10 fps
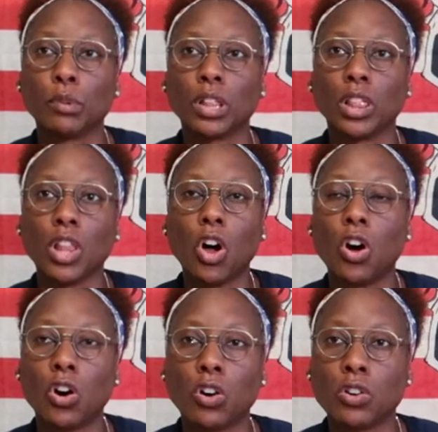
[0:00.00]

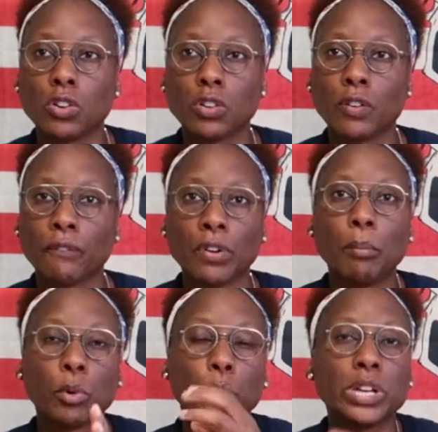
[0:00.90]
law
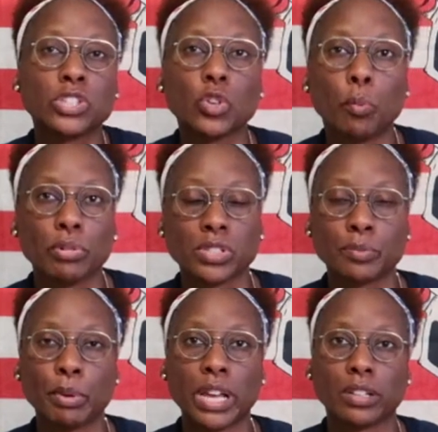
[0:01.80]
from a racial
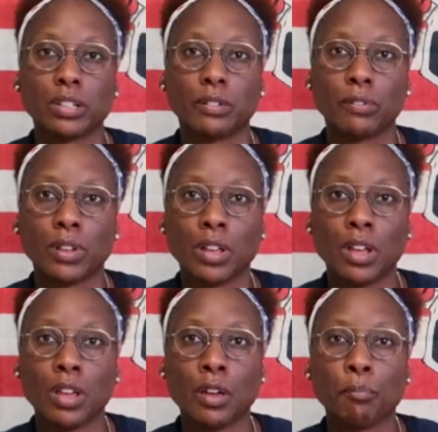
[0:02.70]
perspective.
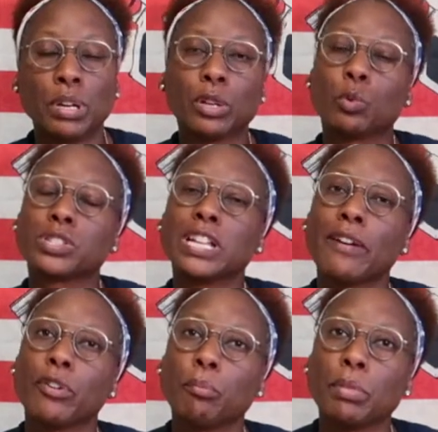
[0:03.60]
But it was
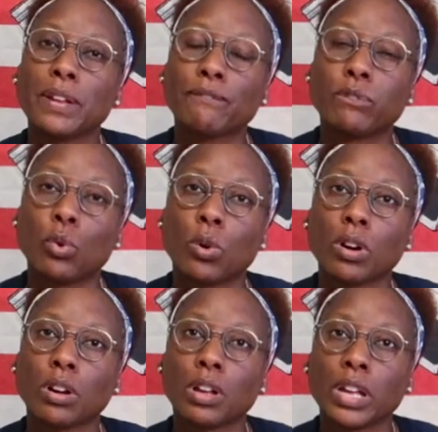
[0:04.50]
never meant
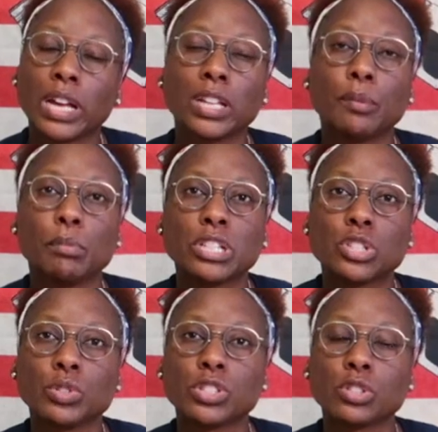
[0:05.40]
for
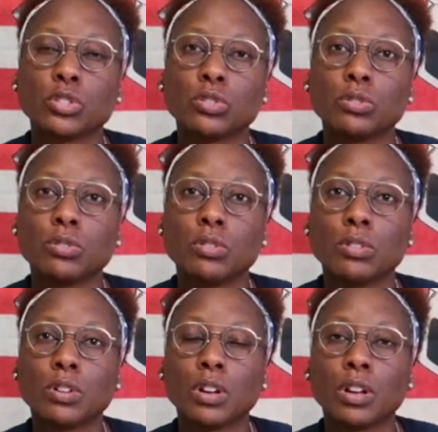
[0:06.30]
elementary school,
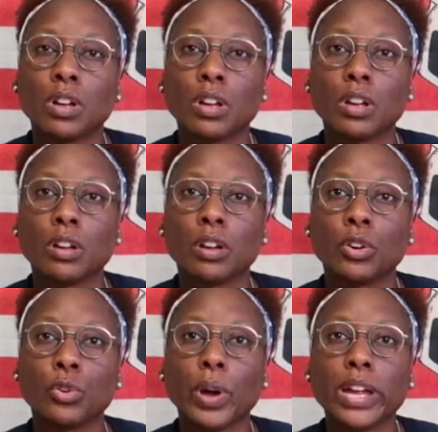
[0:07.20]

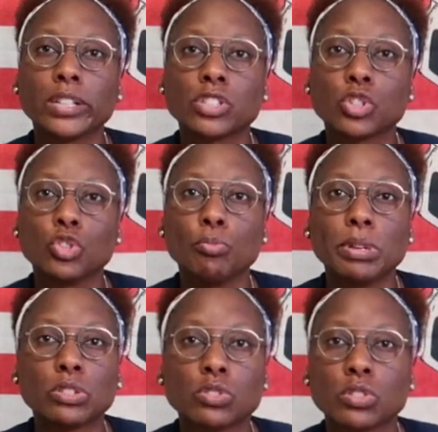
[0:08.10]
grade school,
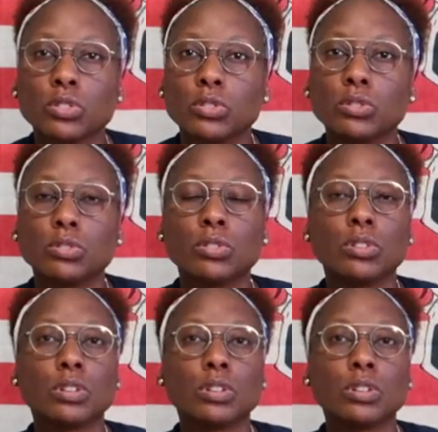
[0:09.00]
middle school,